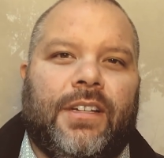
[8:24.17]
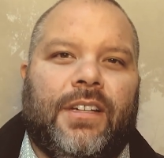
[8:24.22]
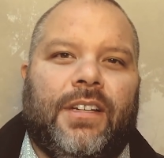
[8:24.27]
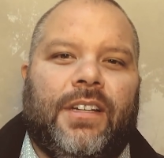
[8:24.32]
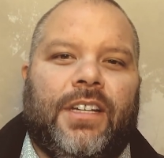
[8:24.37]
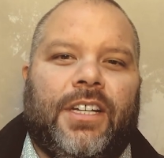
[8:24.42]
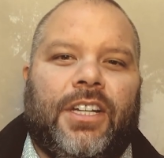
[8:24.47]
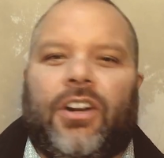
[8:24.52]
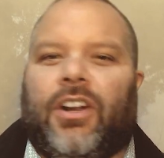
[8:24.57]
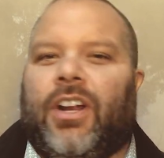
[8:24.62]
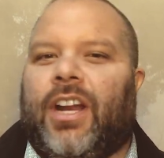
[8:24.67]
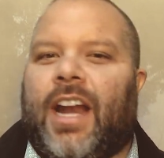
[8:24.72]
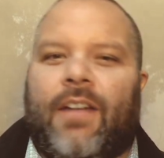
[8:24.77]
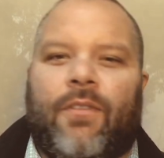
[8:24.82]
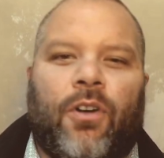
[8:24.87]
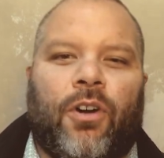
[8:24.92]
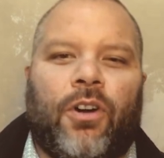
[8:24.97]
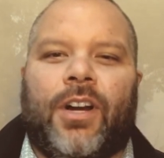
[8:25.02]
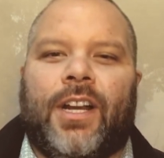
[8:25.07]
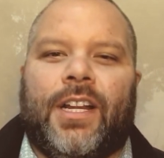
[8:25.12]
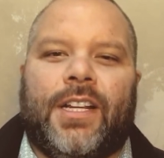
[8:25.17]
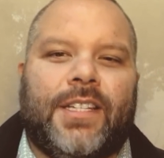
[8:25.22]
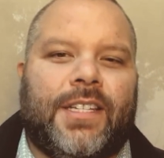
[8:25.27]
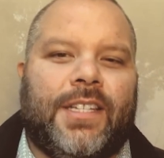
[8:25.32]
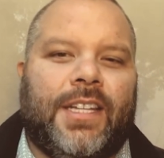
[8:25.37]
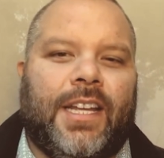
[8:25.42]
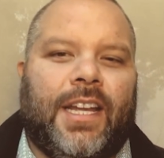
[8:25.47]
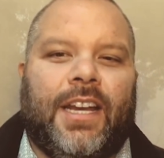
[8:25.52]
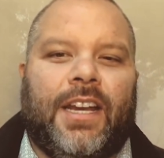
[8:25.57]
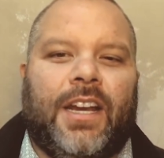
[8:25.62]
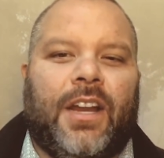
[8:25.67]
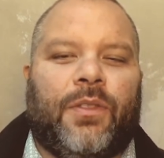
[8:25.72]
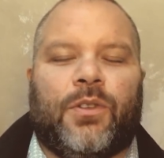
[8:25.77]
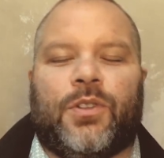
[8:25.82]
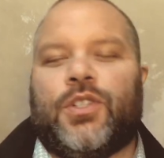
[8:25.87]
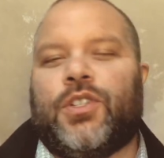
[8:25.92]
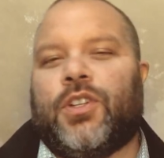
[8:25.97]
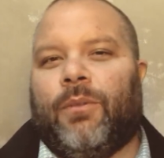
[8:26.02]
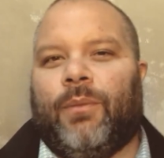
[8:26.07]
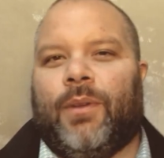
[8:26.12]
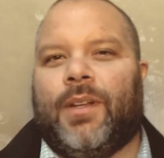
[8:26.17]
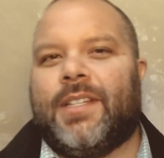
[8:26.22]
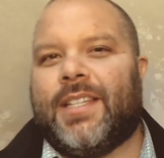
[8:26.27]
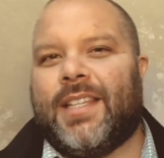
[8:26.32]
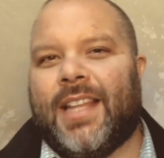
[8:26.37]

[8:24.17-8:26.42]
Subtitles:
You know, and I've heard it said in other sermons